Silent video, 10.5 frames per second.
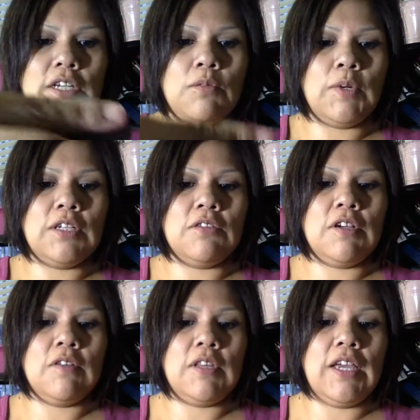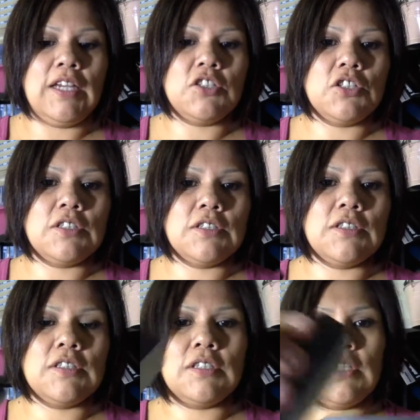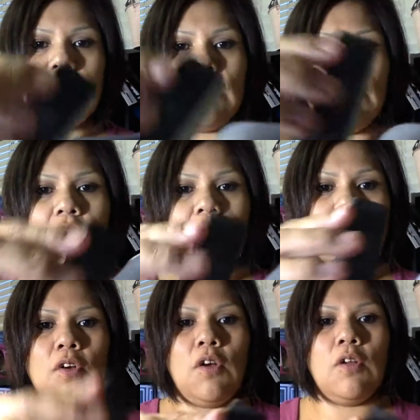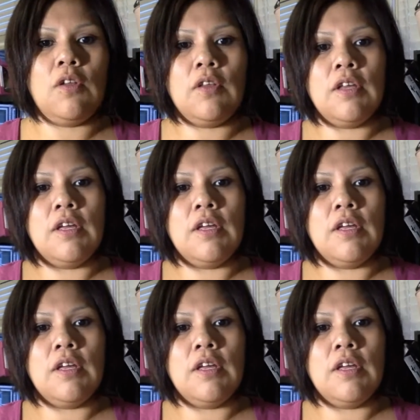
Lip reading: and went around the edges to get rid of all